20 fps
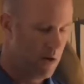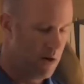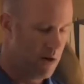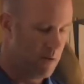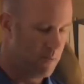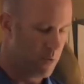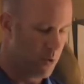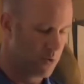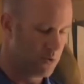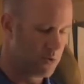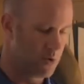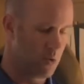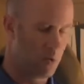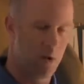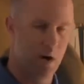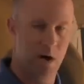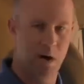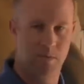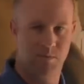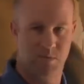Um, also
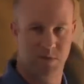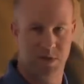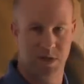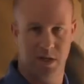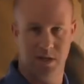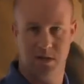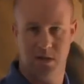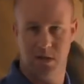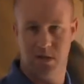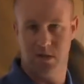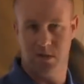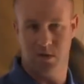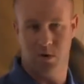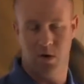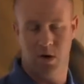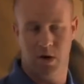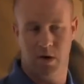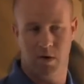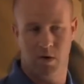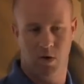where ditches
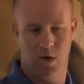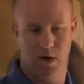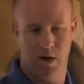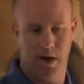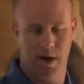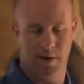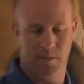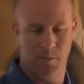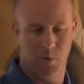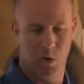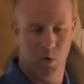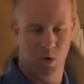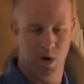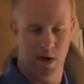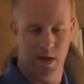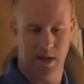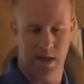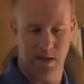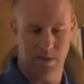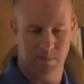or, or um, we
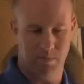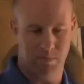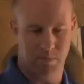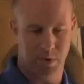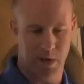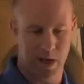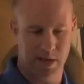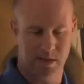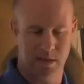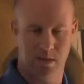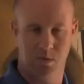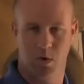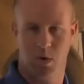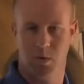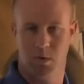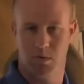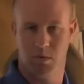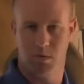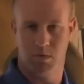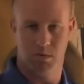want to get places where
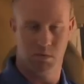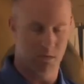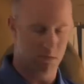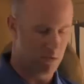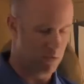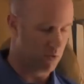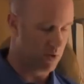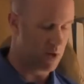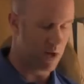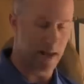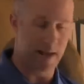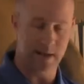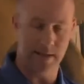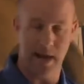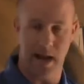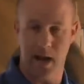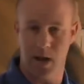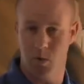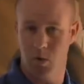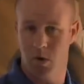we will collect
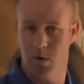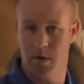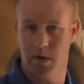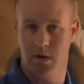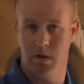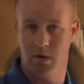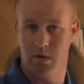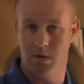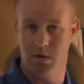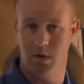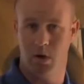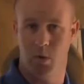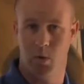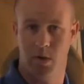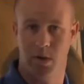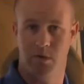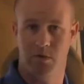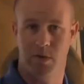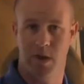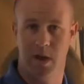data where we couldn't do it
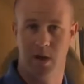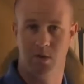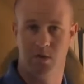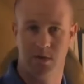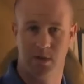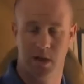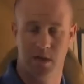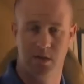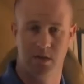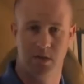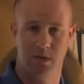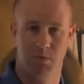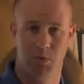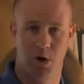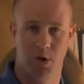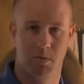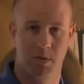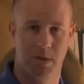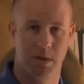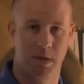with a vehicle such as the
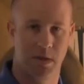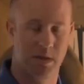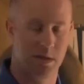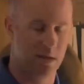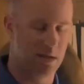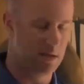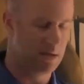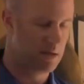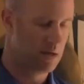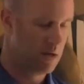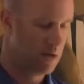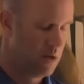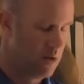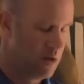bottom of ditches.